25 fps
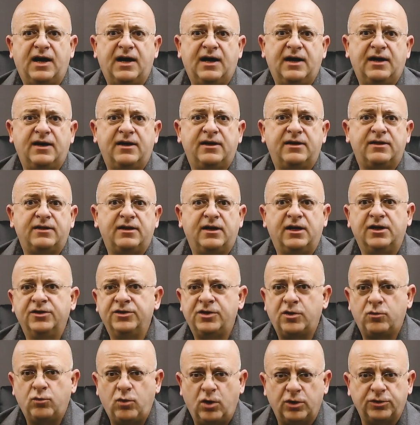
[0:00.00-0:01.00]
are
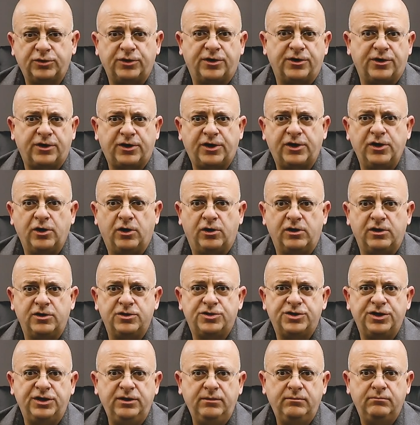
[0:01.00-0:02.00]
underwater
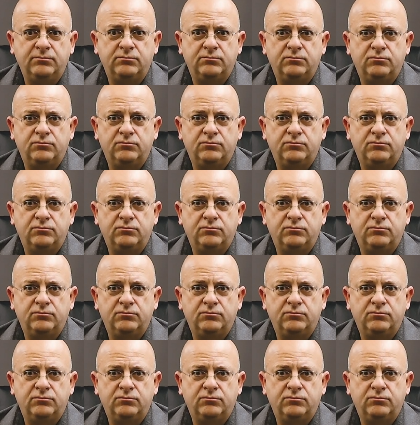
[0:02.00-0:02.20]
archaeology,